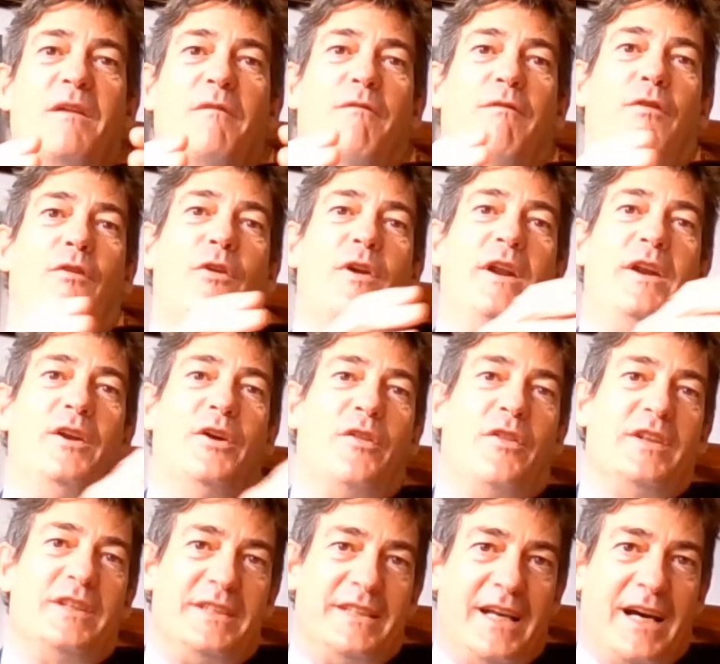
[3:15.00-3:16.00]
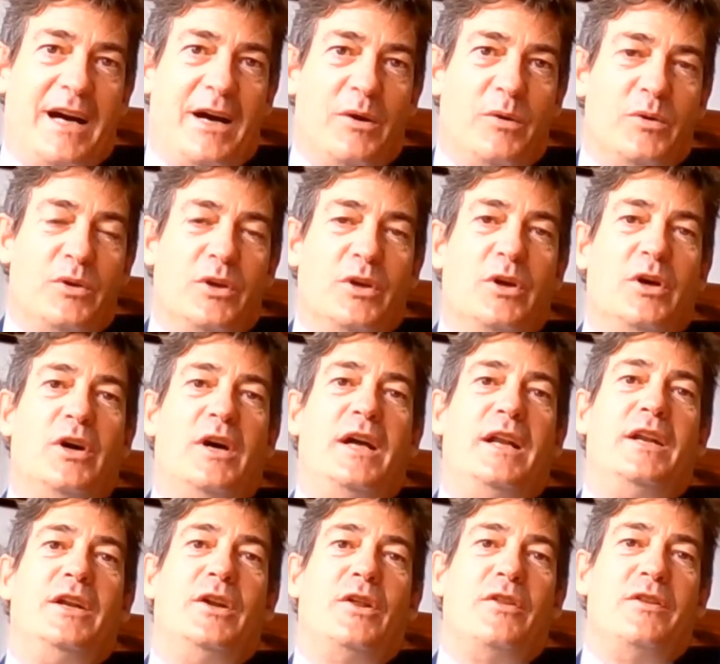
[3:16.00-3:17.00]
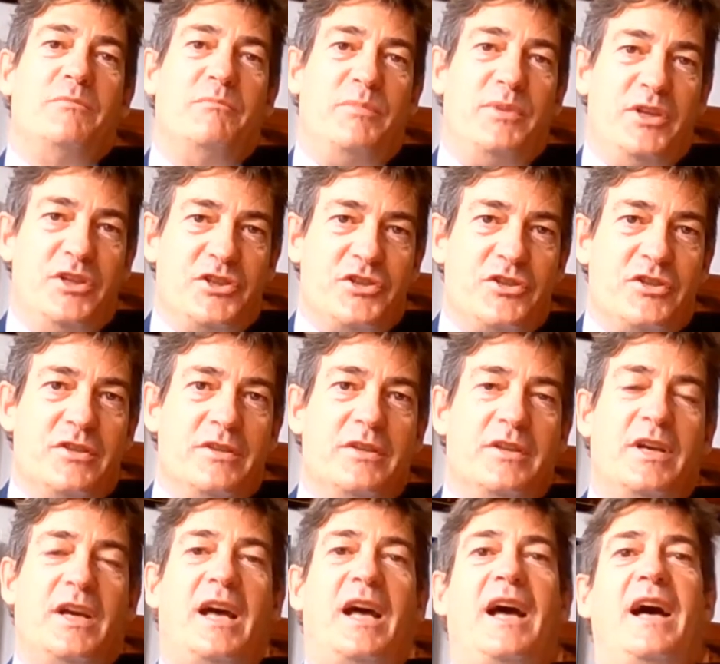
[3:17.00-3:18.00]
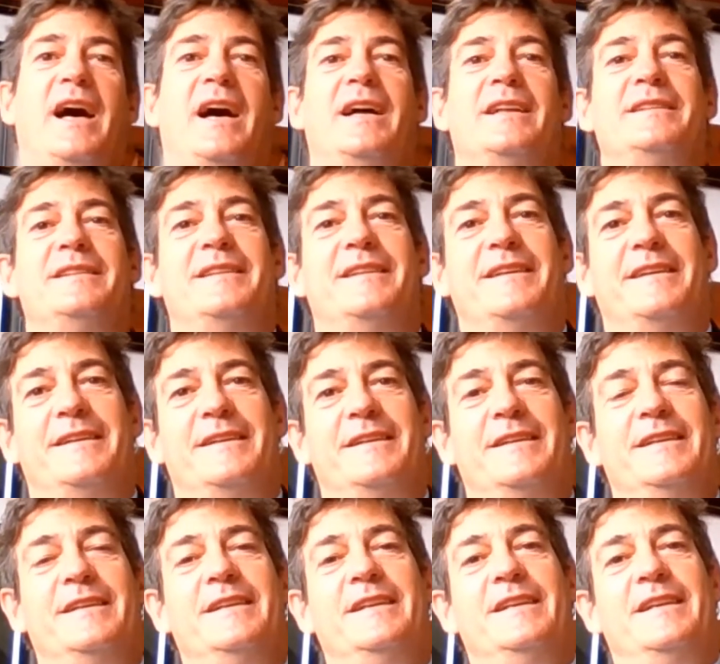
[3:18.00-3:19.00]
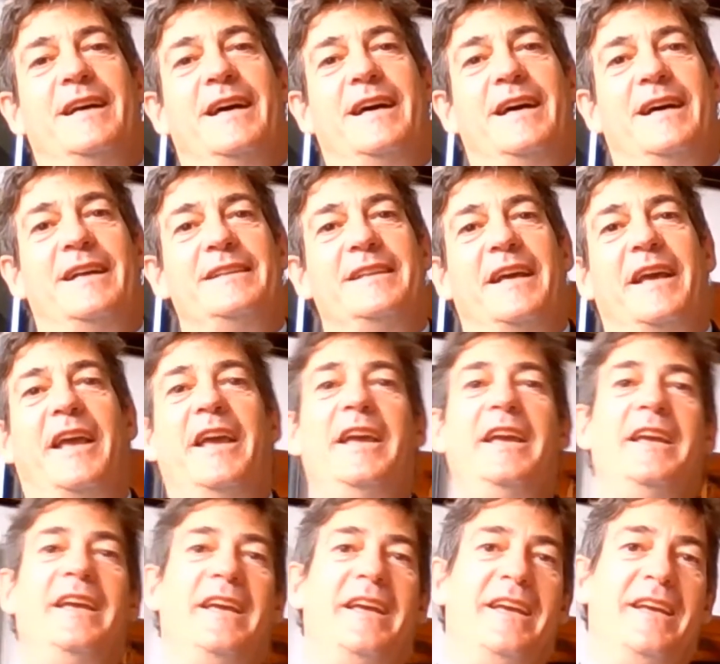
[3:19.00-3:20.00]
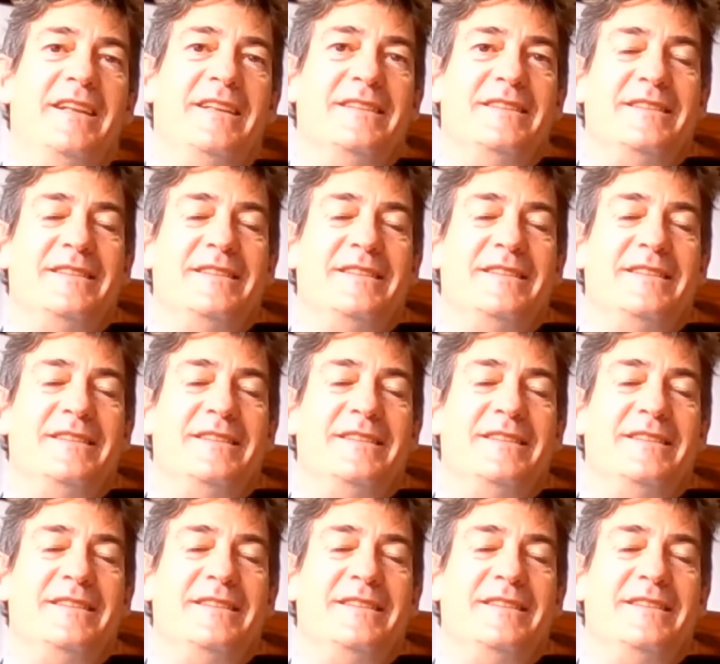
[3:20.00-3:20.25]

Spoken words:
for another town and another beach, and he